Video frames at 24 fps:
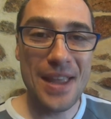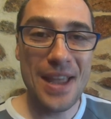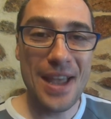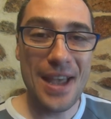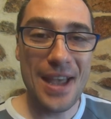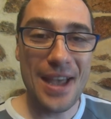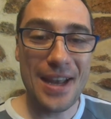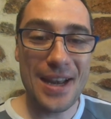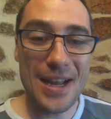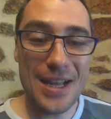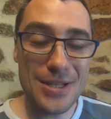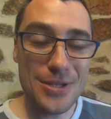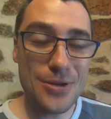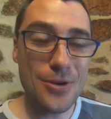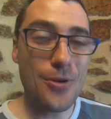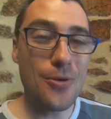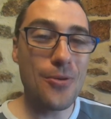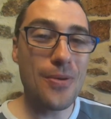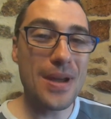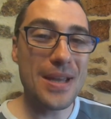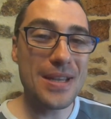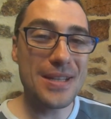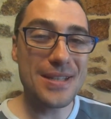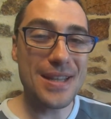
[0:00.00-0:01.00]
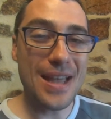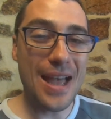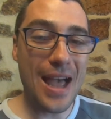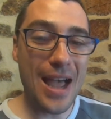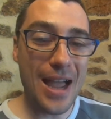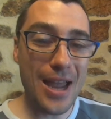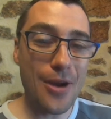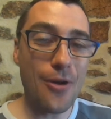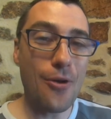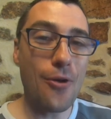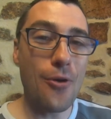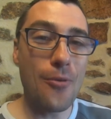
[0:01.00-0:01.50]
And as always,
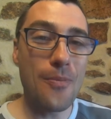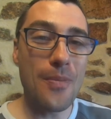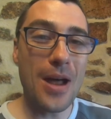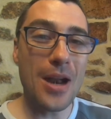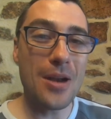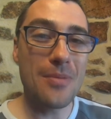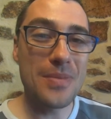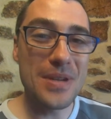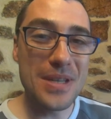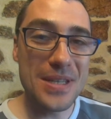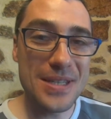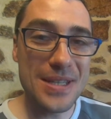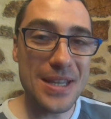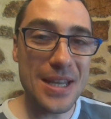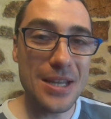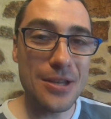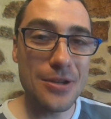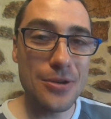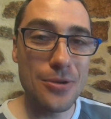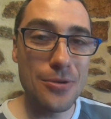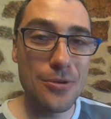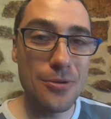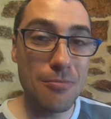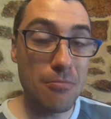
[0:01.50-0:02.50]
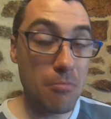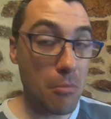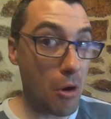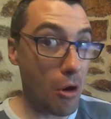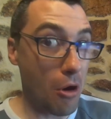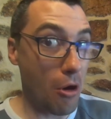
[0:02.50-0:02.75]
I hope I'll be seeing you,